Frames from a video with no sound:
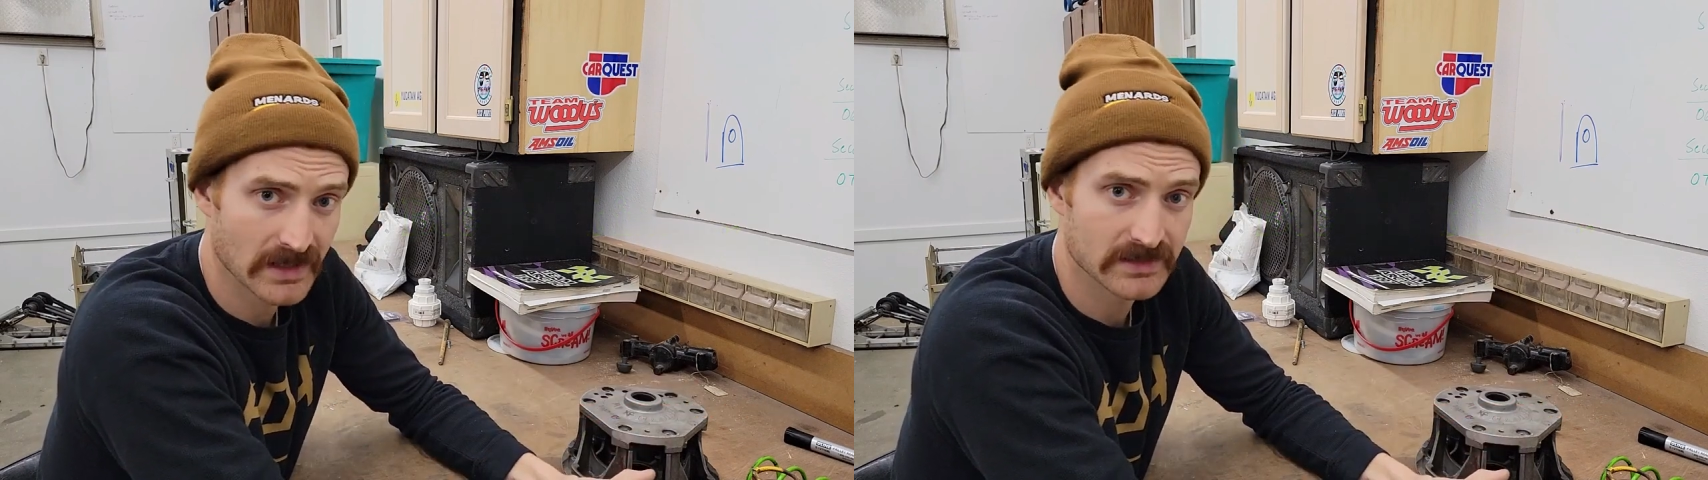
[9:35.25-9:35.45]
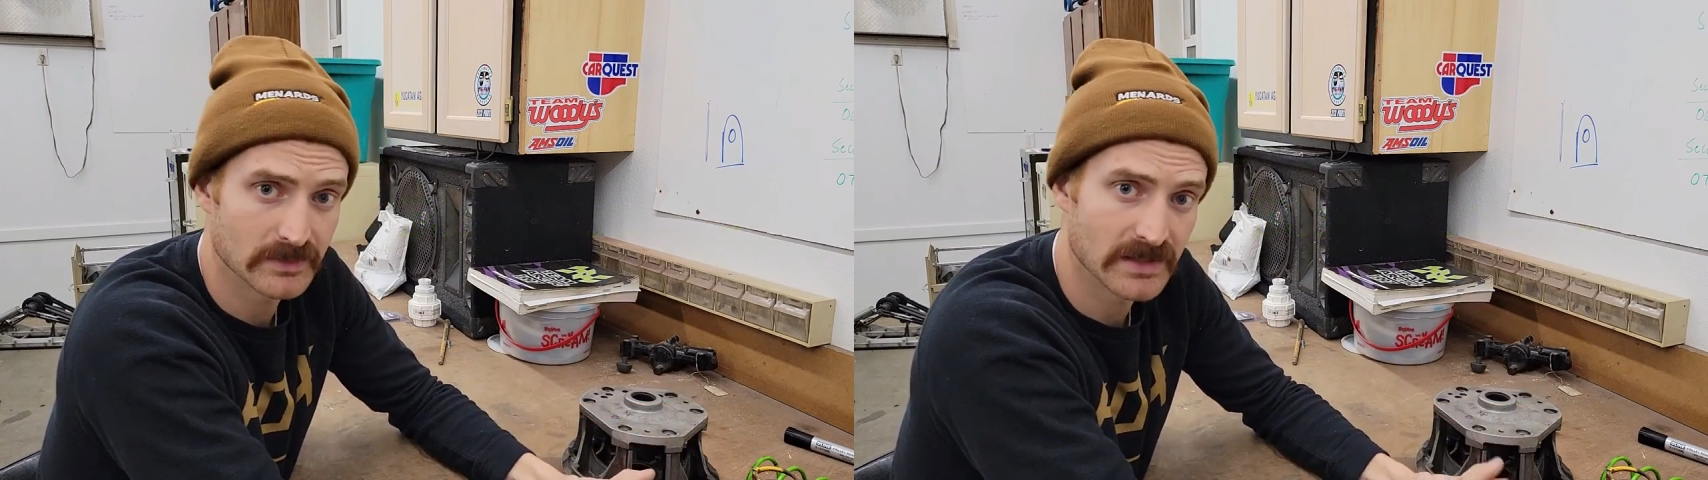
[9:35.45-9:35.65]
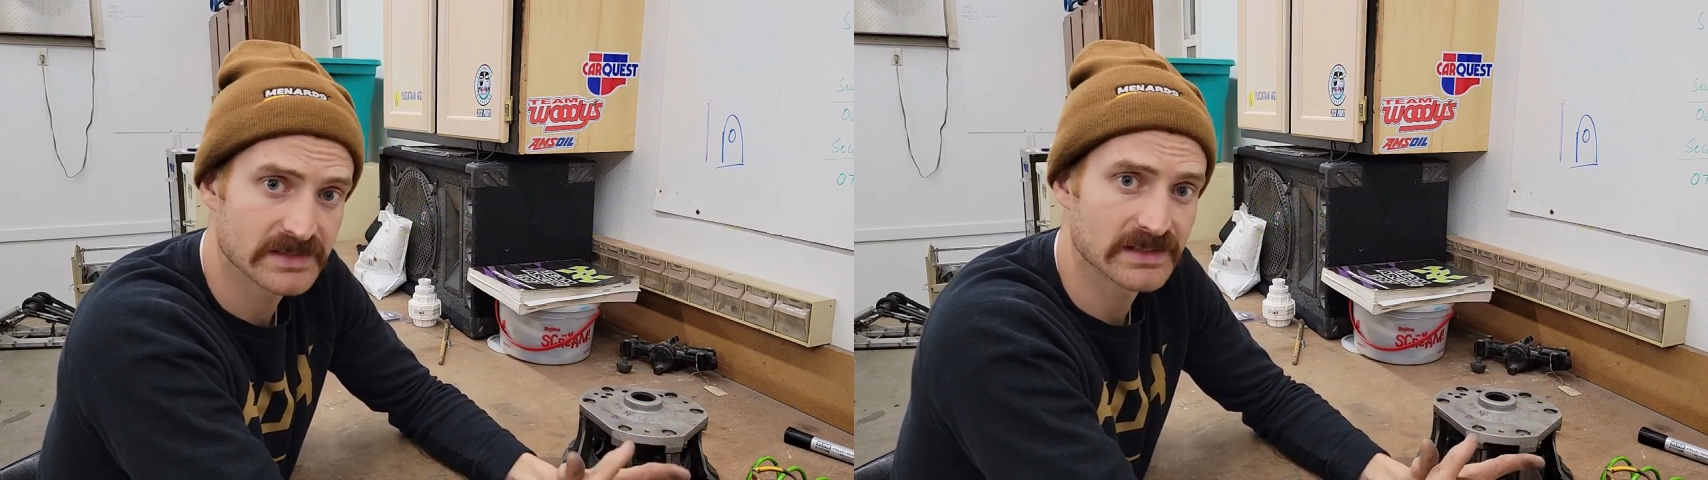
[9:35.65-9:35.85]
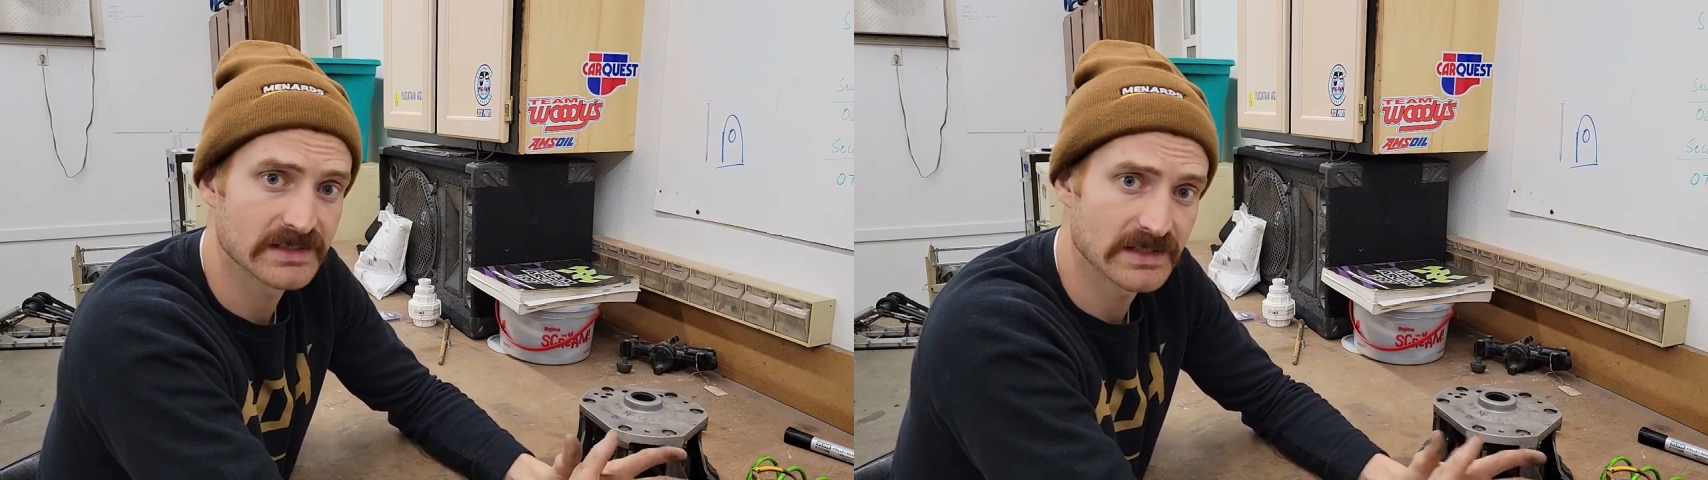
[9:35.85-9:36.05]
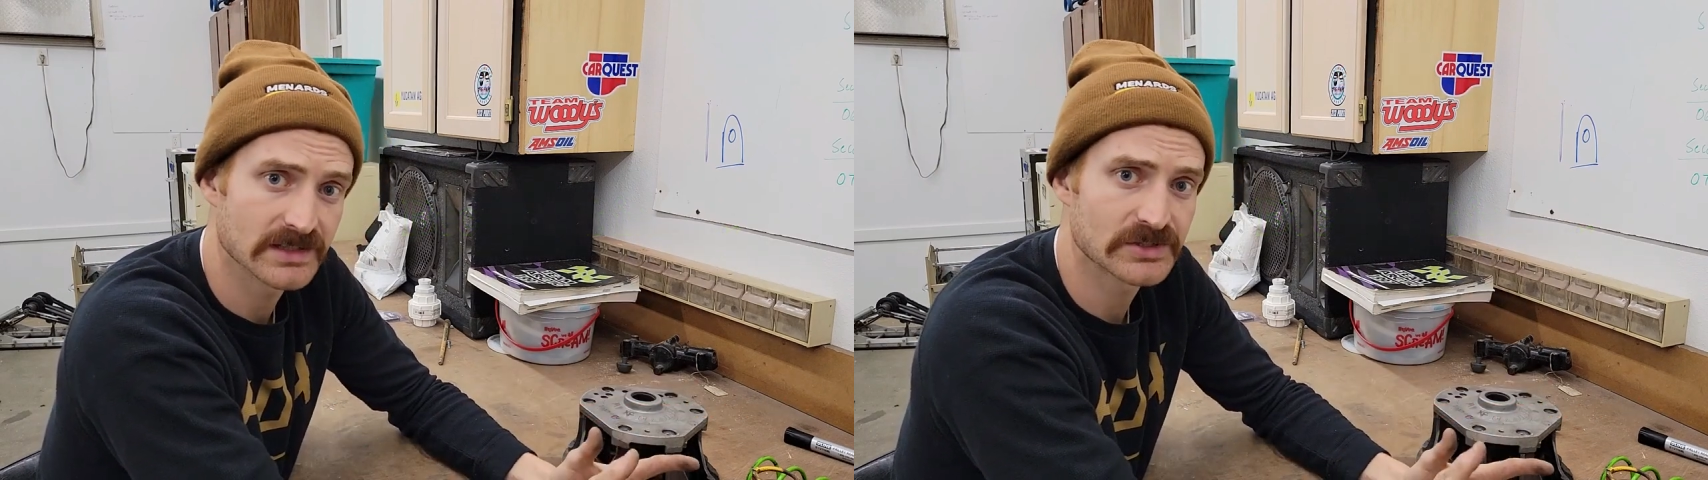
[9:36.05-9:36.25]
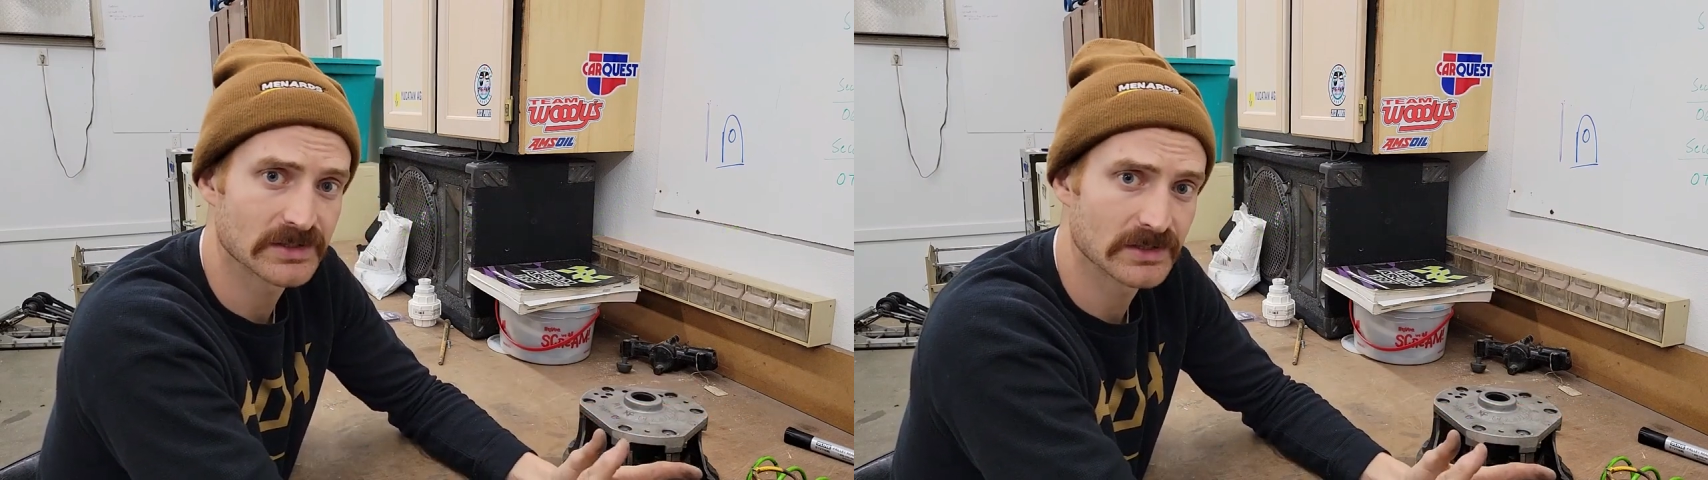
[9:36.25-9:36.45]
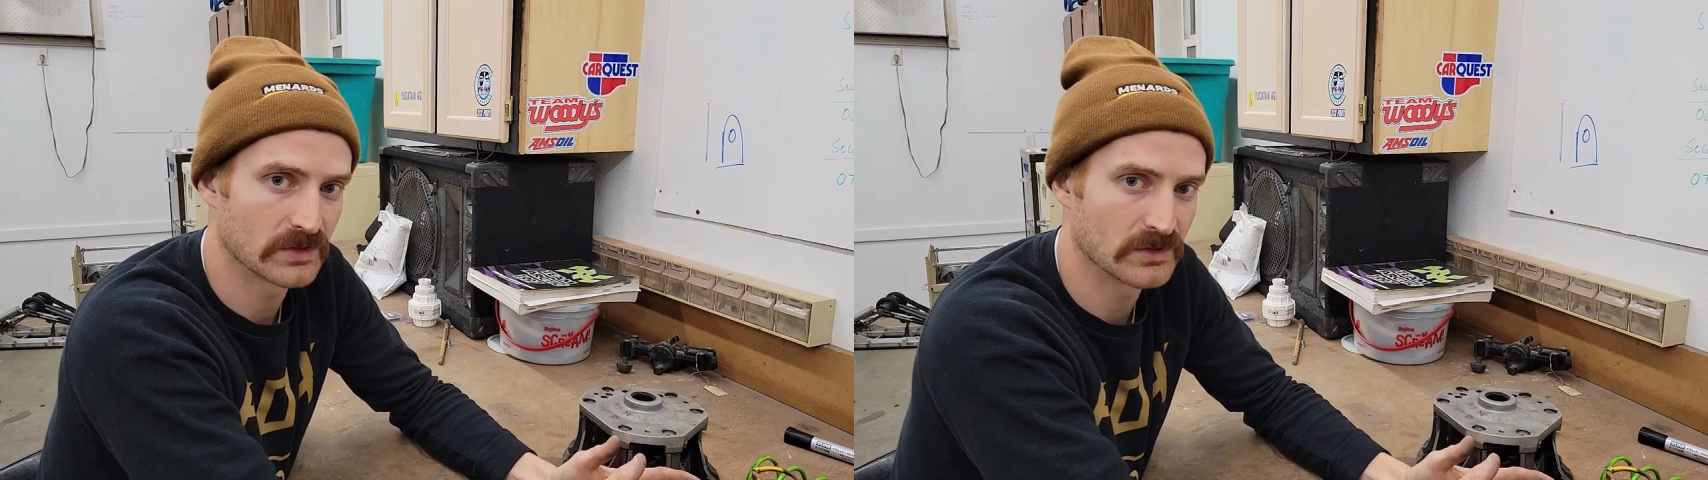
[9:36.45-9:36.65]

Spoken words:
to basic condition.